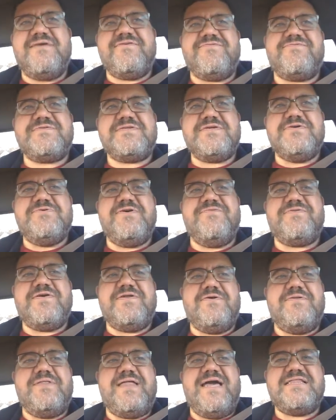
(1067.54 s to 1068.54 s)
if you
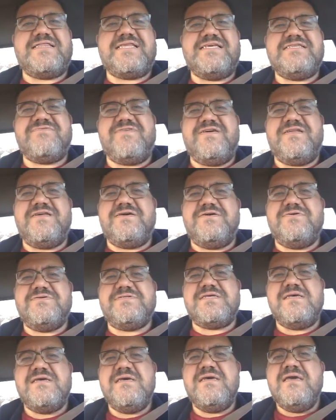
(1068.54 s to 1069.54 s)
don't like these
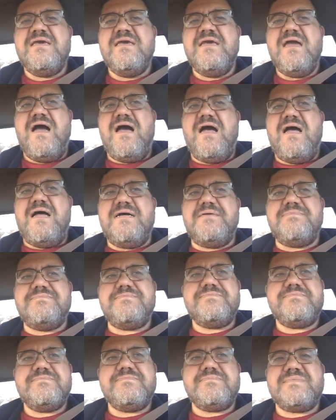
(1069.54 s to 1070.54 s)
videos.
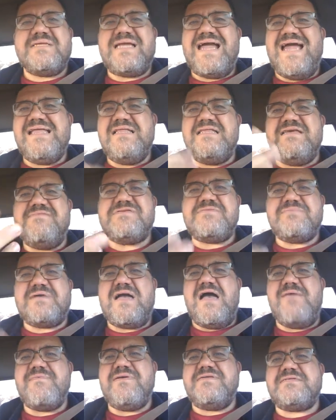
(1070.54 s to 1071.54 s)
Kind of leave some
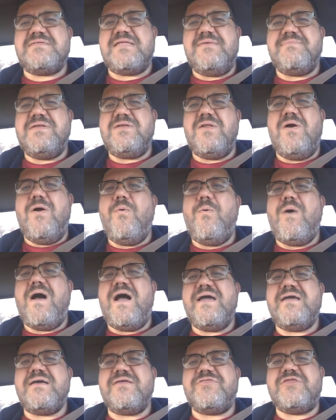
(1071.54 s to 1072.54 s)
comments and let me know
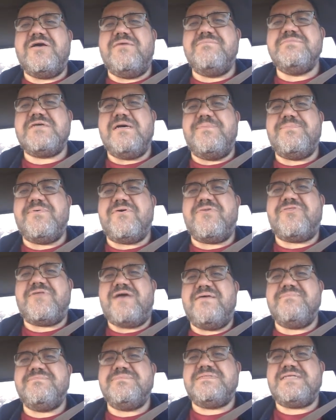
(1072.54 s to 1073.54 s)
why a thumbs up or a
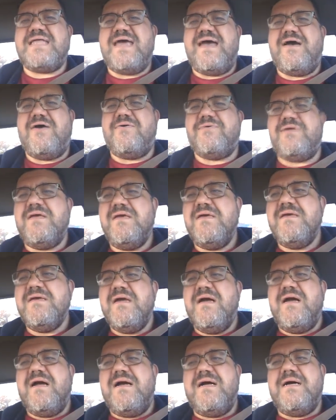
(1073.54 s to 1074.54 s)
thumbs down.
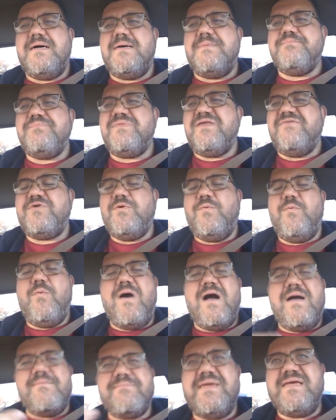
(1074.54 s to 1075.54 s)
If you
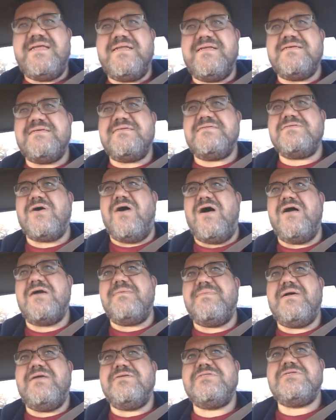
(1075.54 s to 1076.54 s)
want me to talk
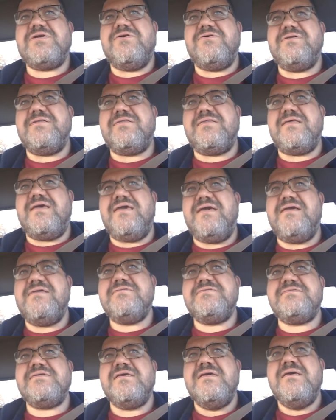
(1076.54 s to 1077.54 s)
about certain
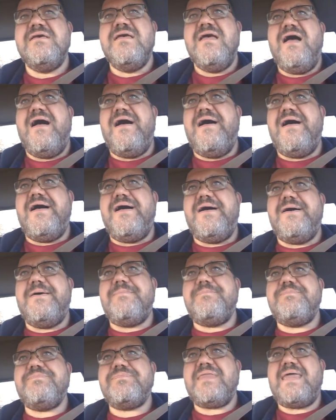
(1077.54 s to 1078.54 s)
things,
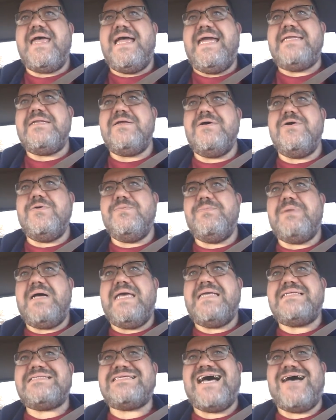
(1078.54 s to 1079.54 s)
I know
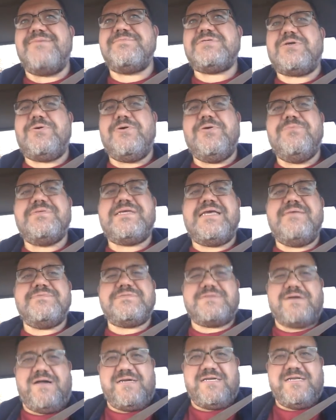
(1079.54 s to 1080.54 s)
my Tops group keeps
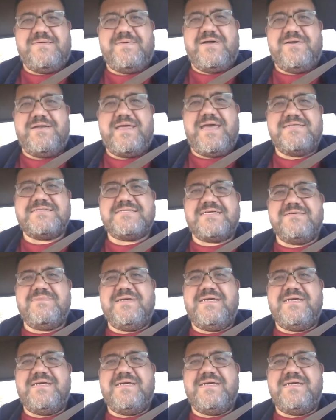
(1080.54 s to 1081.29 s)
talking about asking